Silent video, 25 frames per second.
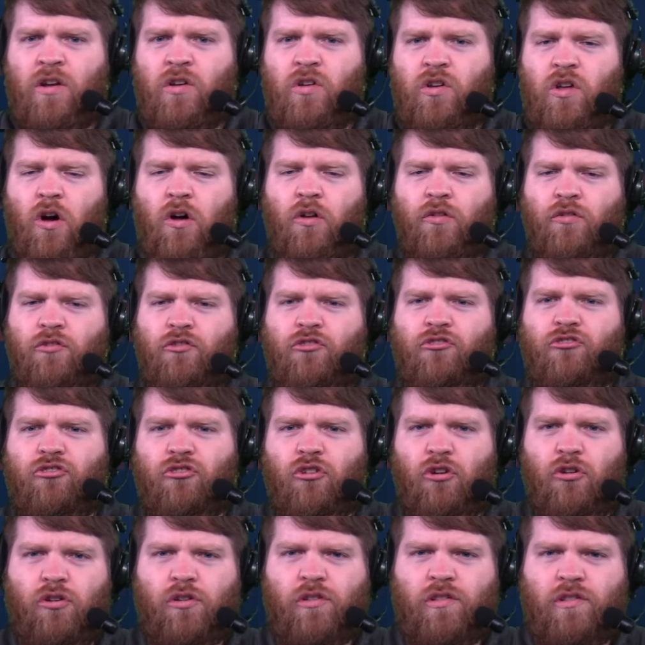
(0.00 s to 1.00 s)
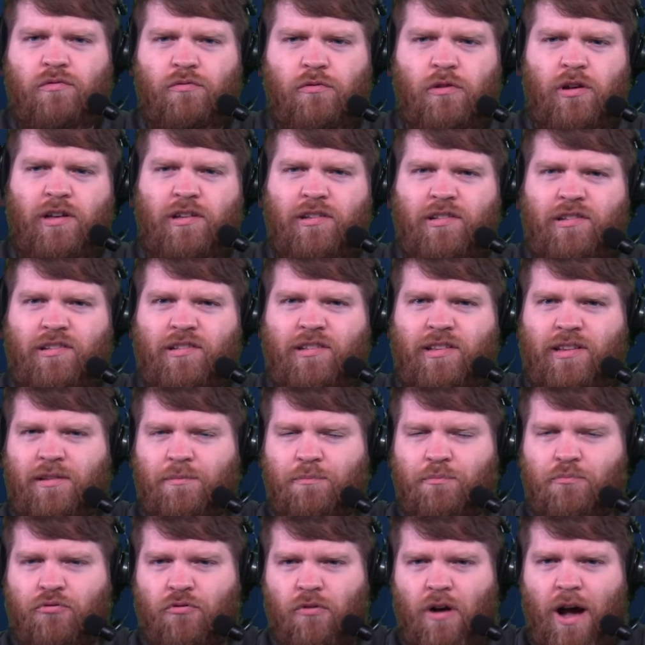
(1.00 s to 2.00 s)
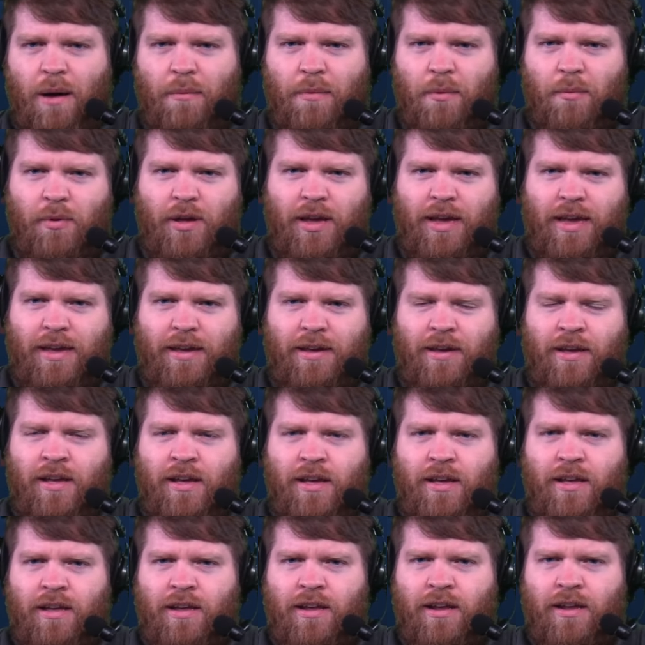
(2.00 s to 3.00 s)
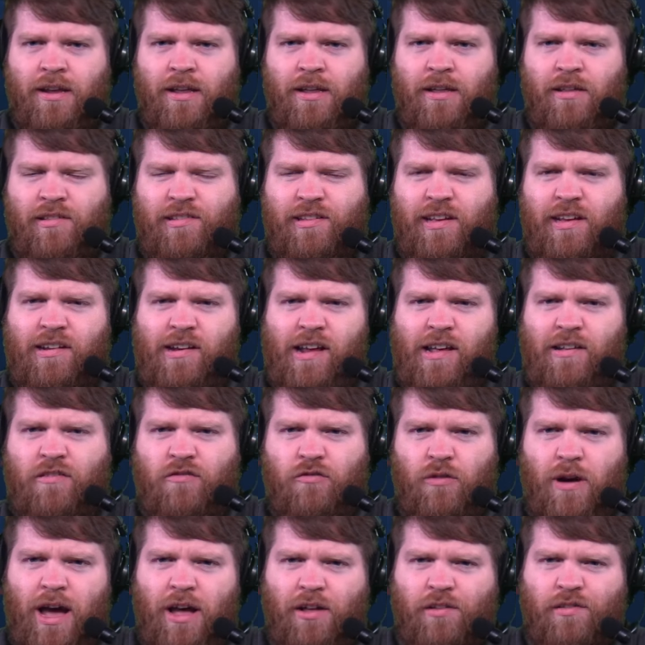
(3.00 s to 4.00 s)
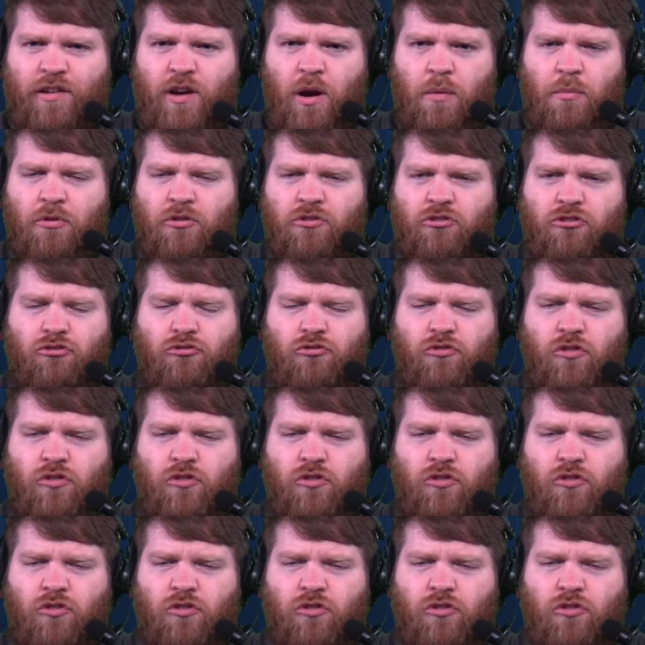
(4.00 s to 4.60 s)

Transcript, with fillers: Dalton Schultz was probably CJ Stroud's number two